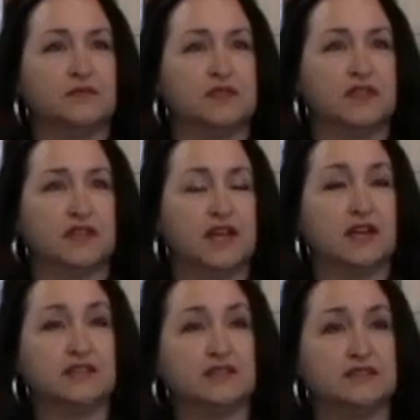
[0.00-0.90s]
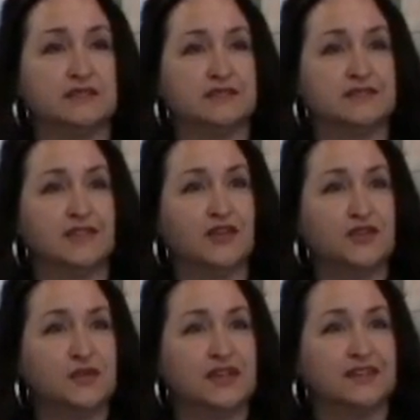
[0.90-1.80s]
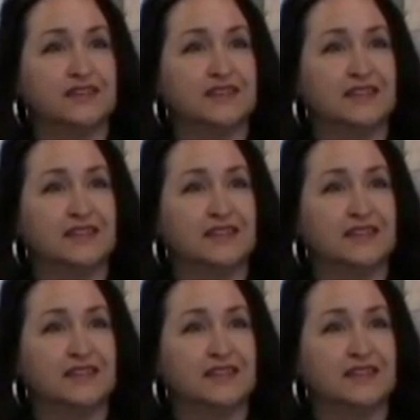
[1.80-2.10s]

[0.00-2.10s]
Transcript: I'm just like, yes, I'll do it.